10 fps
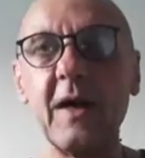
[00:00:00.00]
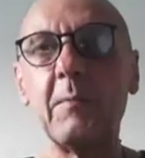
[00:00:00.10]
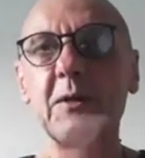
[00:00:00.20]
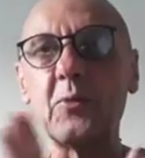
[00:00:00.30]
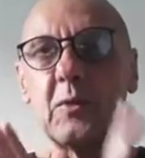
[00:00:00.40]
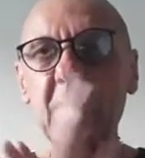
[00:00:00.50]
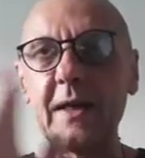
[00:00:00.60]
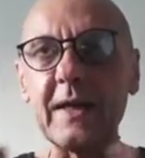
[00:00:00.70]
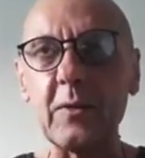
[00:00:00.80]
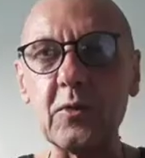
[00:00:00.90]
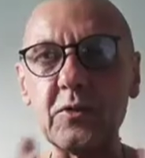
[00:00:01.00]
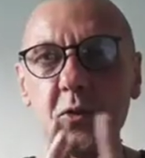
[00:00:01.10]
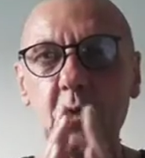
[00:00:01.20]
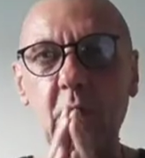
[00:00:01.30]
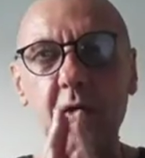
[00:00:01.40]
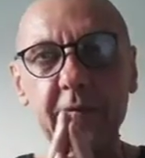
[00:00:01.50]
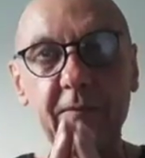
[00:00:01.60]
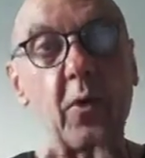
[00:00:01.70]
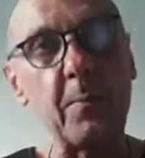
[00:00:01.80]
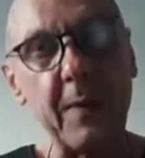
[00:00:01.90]
But we can also call on
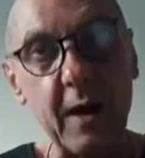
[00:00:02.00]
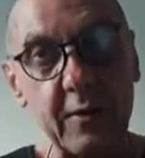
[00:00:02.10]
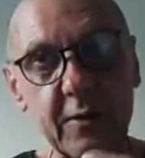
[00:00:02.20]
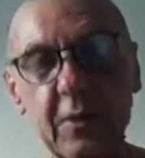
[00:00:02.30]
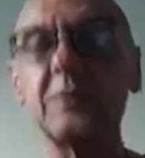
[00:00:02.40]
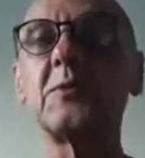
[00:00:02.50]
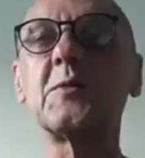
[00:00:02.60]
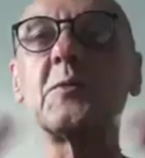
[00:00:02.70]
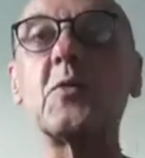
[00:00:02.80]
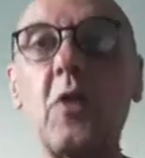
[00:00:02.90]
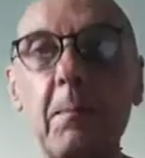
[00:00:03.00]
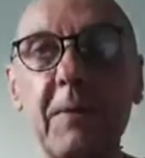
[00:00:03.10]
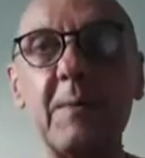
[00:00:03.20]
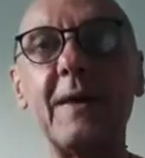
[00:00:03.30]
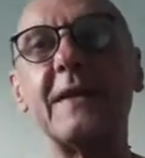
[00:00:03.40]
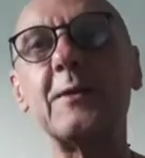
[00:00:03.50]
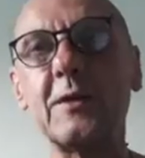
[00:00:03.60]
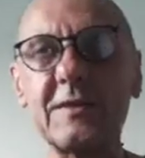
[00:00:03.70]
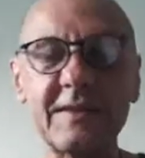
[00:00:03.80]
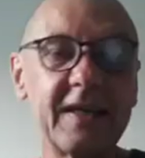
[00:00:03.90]
for a partner to complement
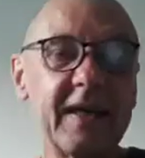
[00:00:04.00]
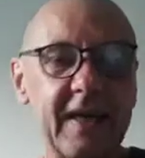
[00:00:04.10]
us.